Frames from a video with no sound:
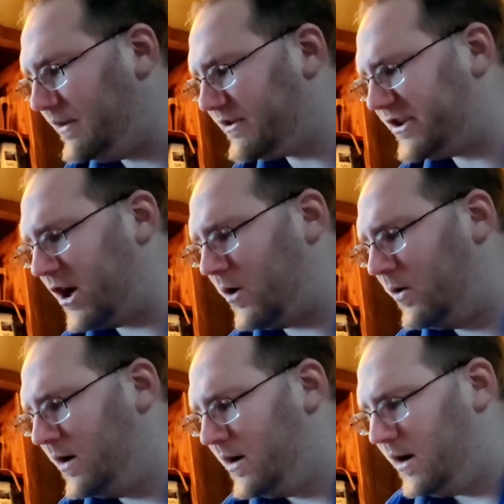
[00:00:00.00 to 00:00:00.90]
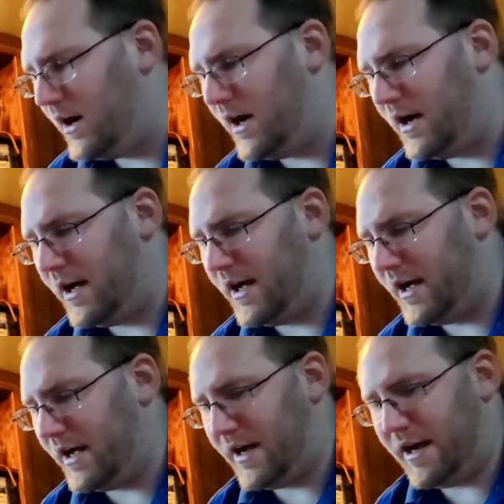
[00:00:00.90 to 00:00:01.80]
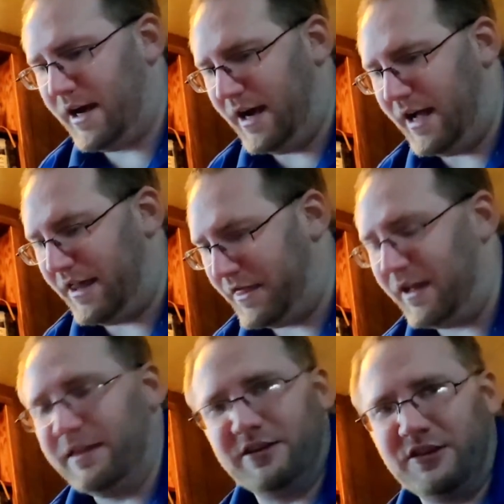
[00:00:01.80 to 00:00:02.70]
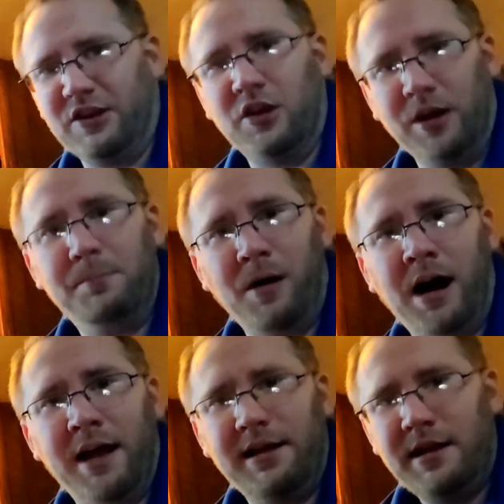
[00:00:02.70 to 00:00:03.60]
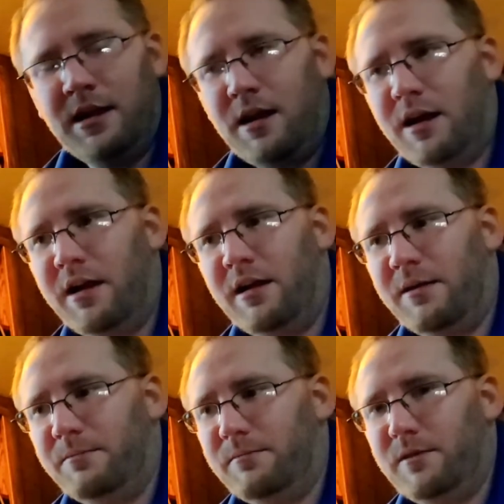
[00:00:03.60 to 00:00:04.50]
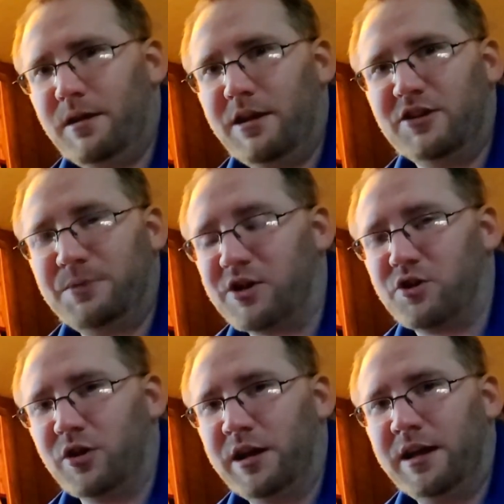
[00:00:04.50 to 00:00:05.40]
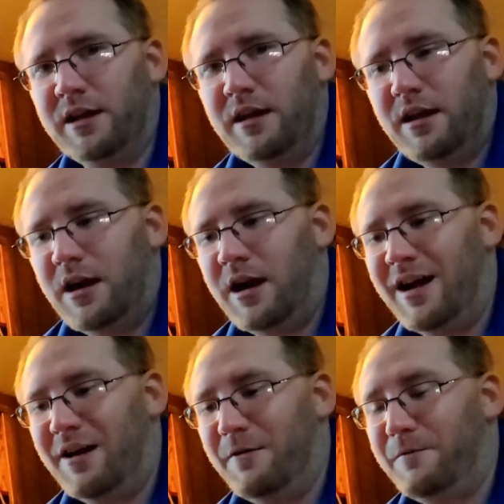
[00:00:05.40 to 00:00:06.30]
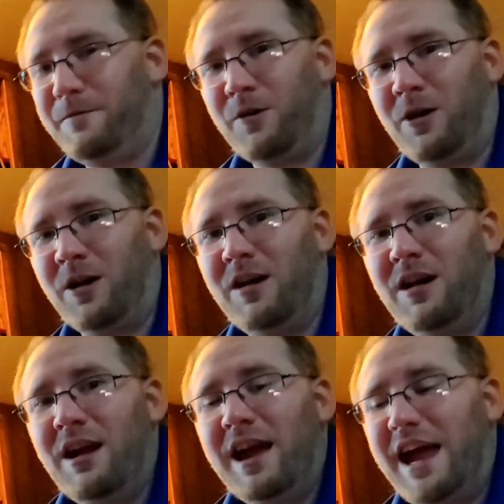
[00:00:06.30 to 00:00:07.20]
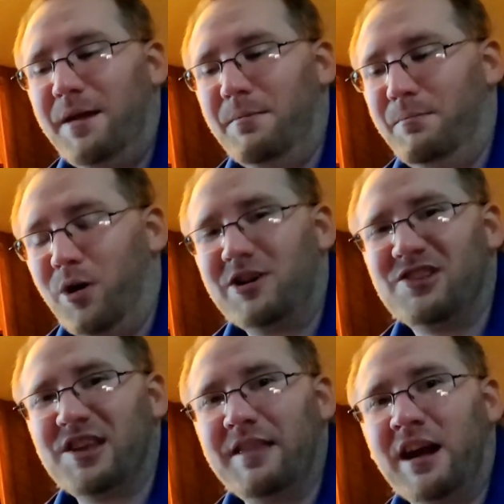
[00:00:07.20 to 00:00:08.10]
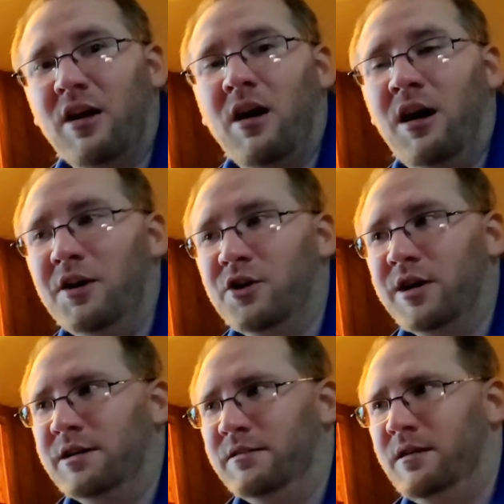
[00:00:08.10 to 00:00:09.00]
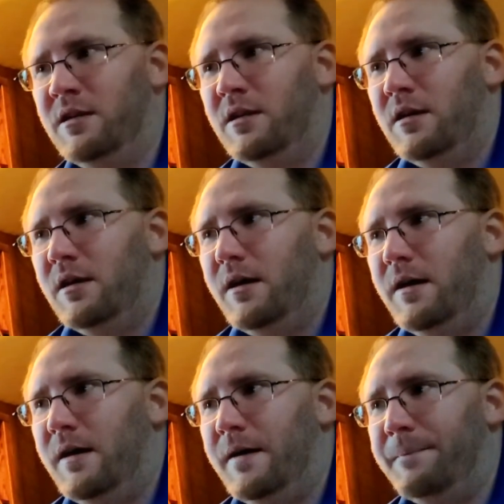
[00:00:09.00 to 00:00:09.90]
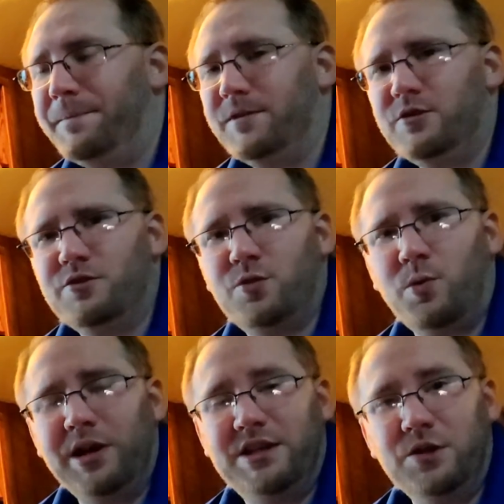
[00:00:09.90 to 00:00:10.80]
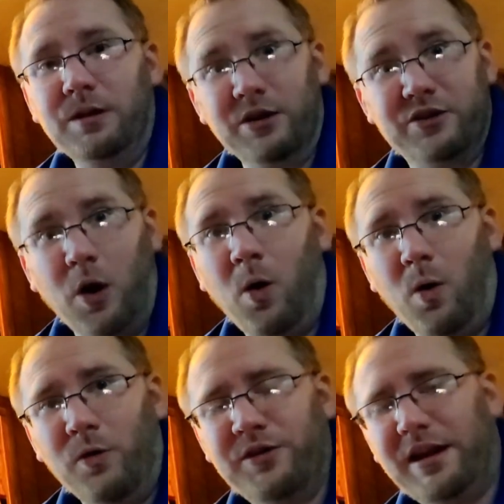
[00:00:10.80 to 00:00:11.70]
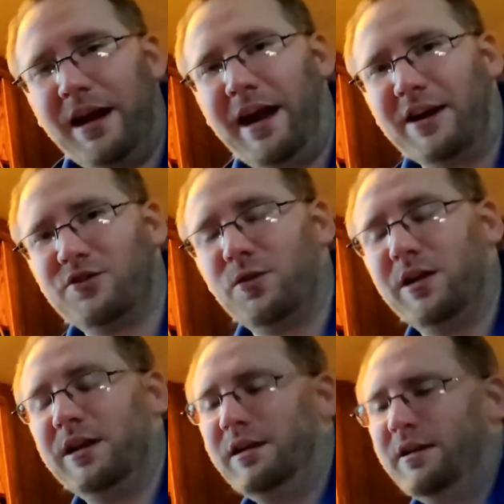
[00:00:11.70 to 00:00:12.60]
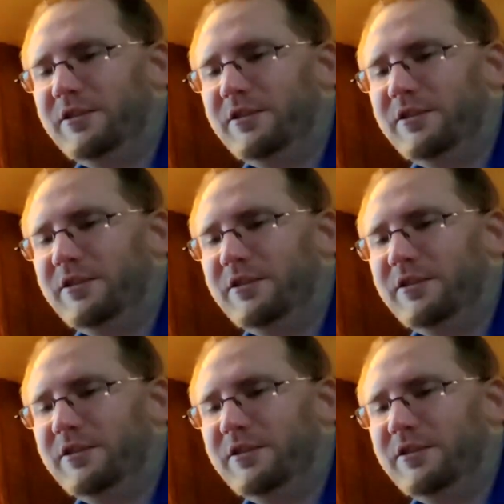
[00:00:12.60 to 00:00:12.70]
So I think this is a good buy, especially for books that are 122 years old, actually.